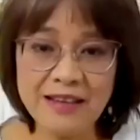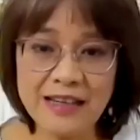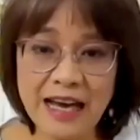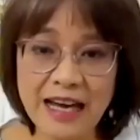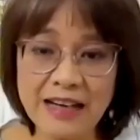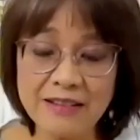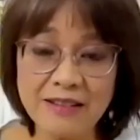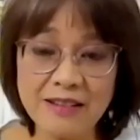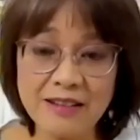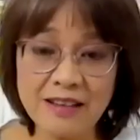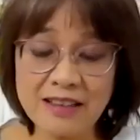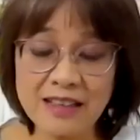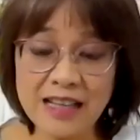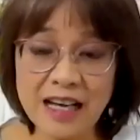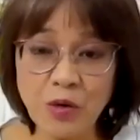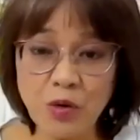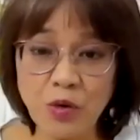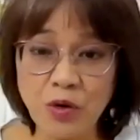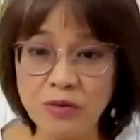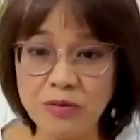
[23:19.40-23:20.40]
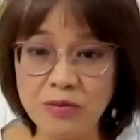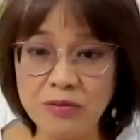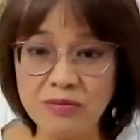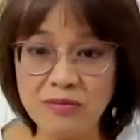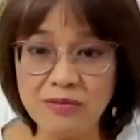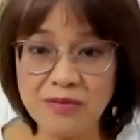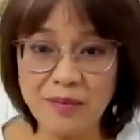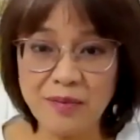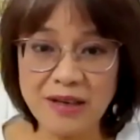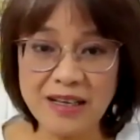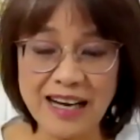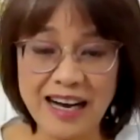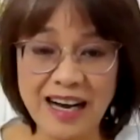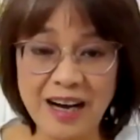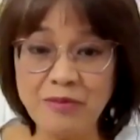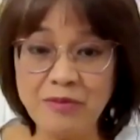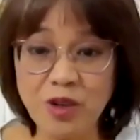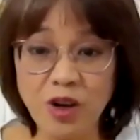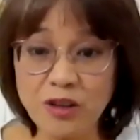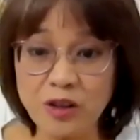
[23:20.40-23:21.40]
that would, I mean,
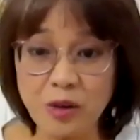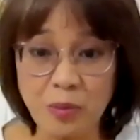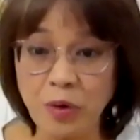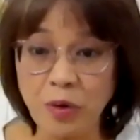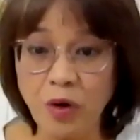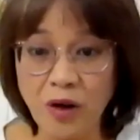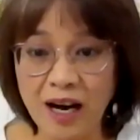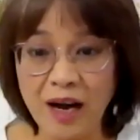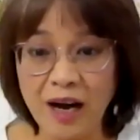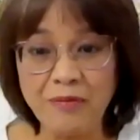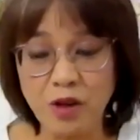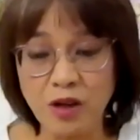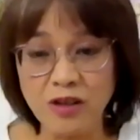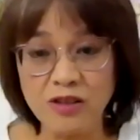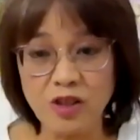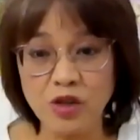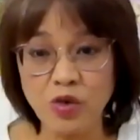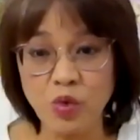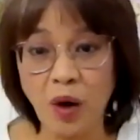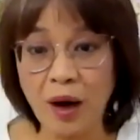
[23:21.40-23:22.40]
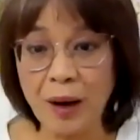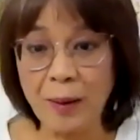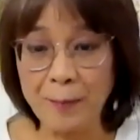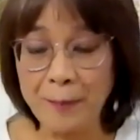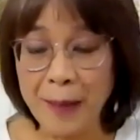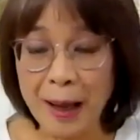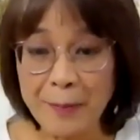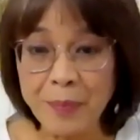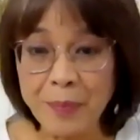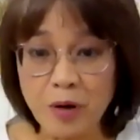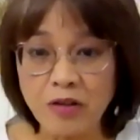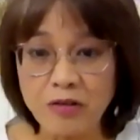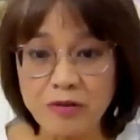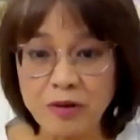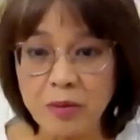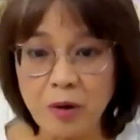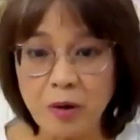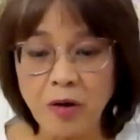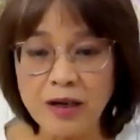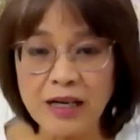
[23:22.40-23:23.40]
I'm not the board, I'm not just one member of
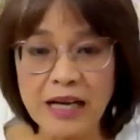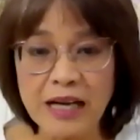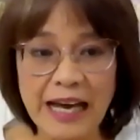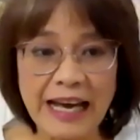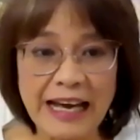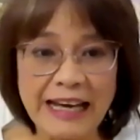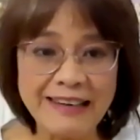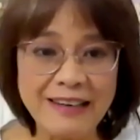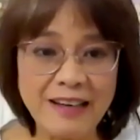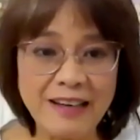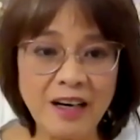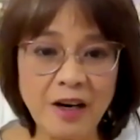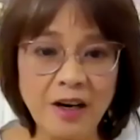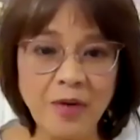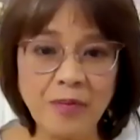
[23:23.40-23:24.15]
the board, and